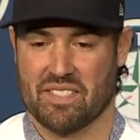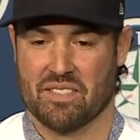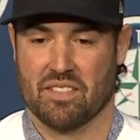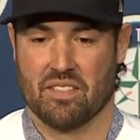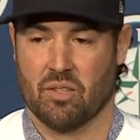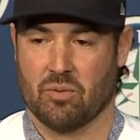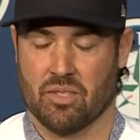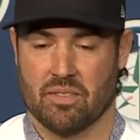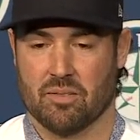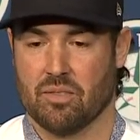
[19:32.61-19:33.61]
And you know
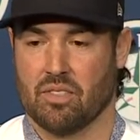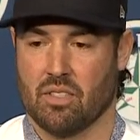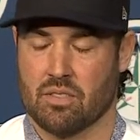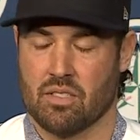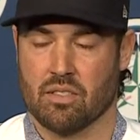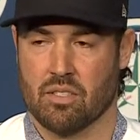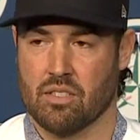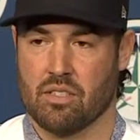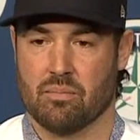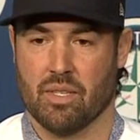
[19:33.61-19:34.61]
we're you know still
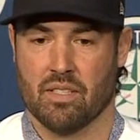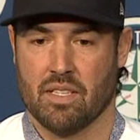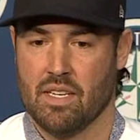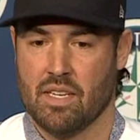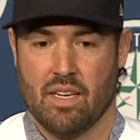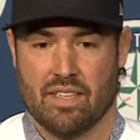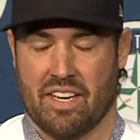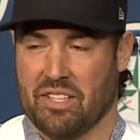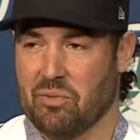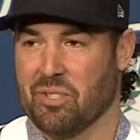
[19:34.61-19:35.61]
searching, but
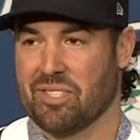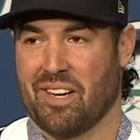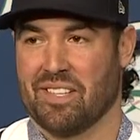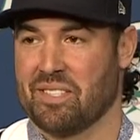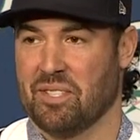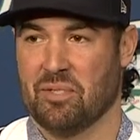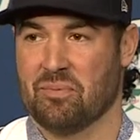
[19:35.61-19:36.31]
yeah, they were excited too.